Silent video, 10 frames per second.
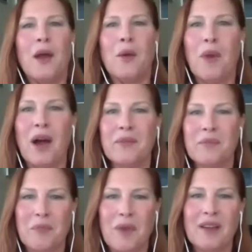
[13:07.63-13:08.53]
my,
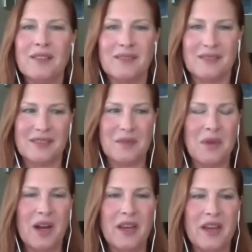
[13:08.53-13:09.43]
my
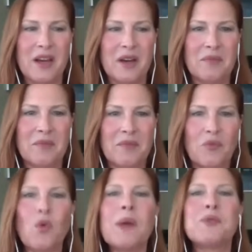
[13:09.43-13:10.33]
my um,
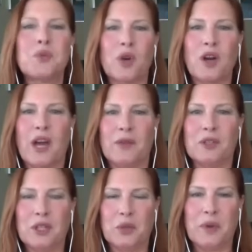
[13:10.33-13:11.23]
ribs were kind of a
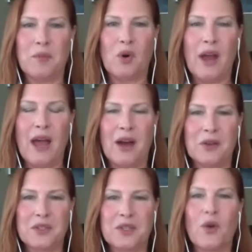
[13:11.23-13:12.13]
little bit more
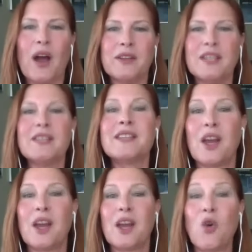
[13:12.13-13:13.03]
out. So I did
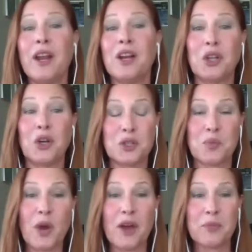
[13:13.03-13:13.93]
take quite a
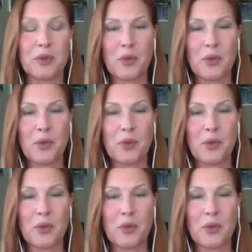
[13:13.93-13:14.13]
large breath.